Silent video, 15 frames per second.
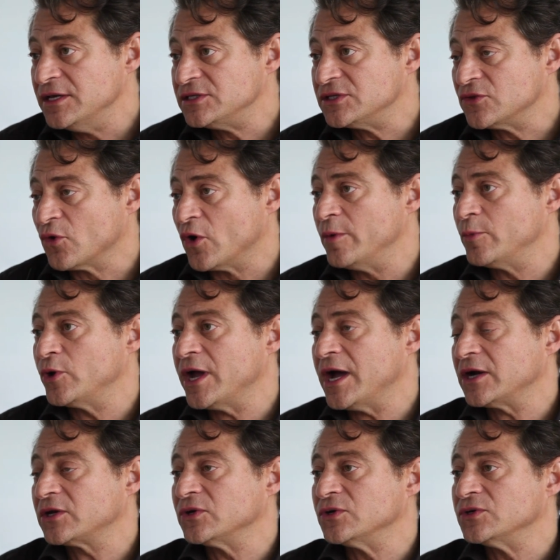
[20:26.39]
thorium
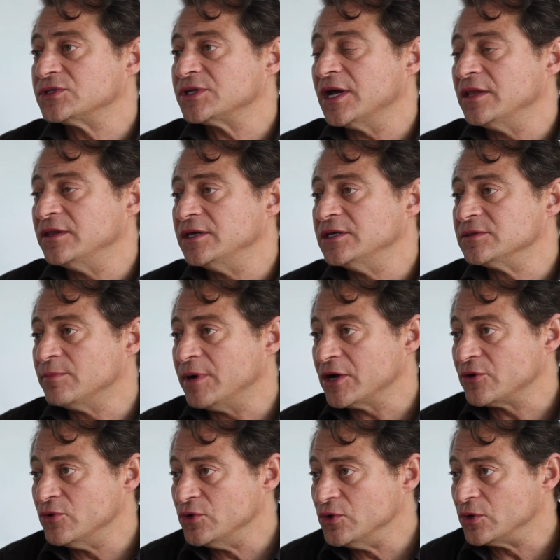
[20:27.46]
reactors and these
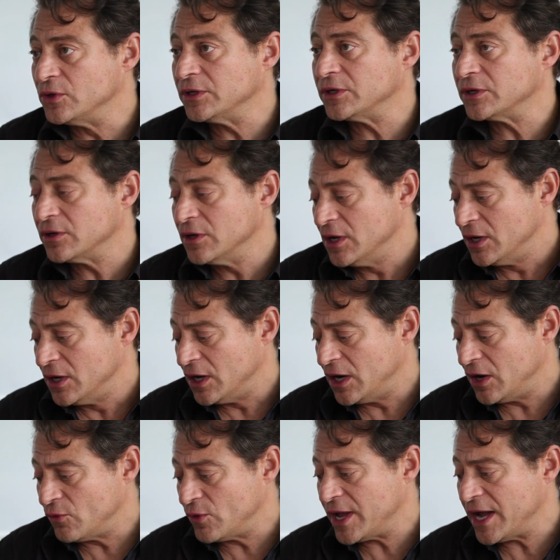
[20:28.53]
micronuclear
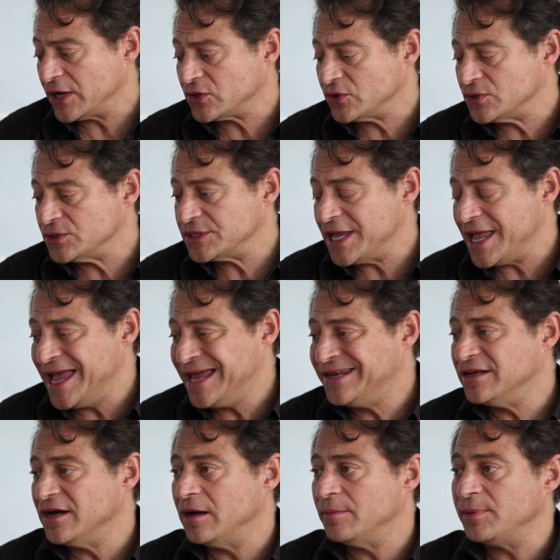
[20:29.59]
reactors
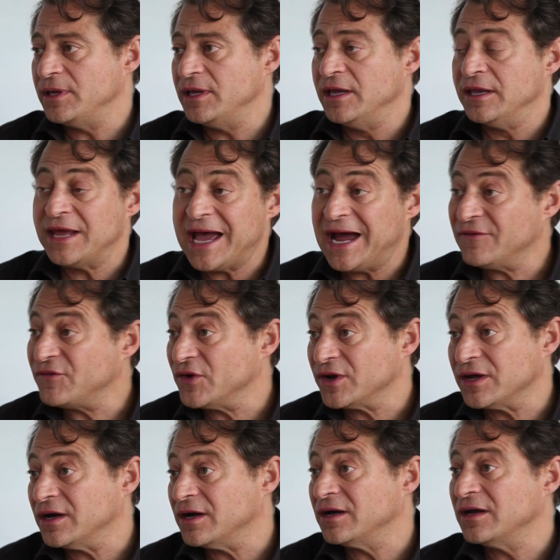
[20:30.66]
end up in
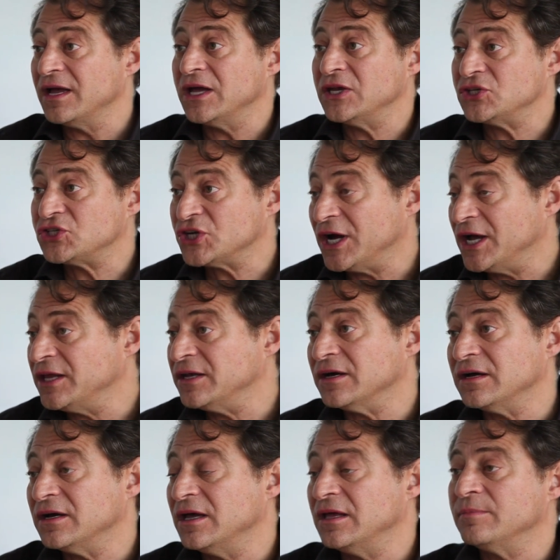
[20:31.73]
Africa and
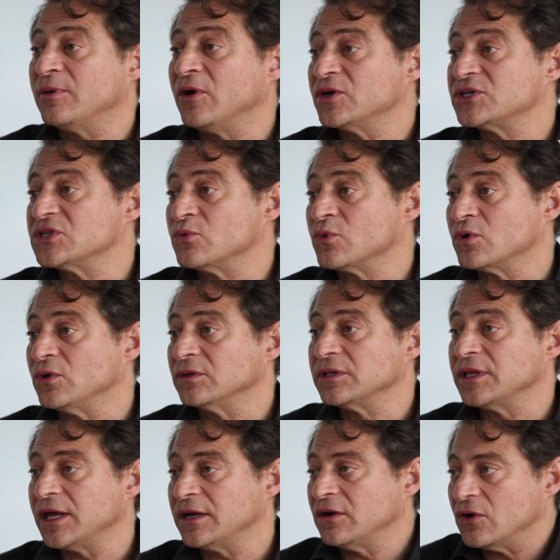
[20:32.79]
China and parts of the world
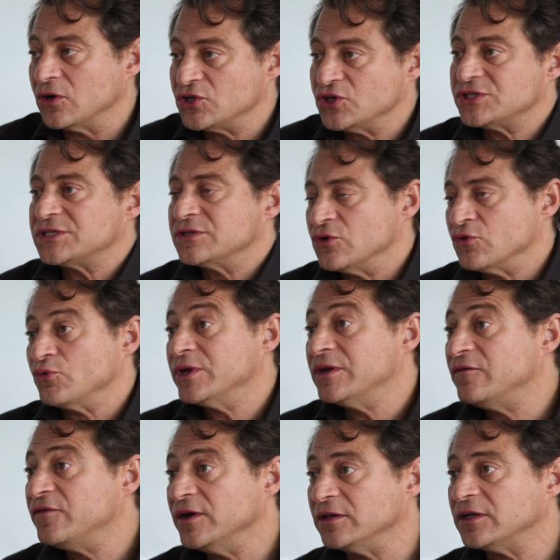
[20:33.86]
that are just
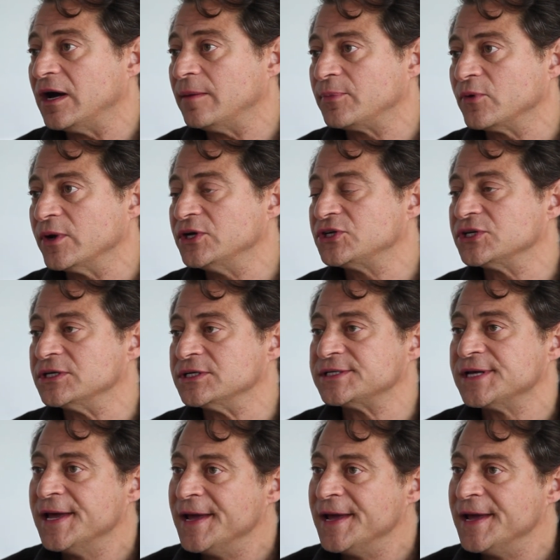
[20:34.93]
greenfield operations,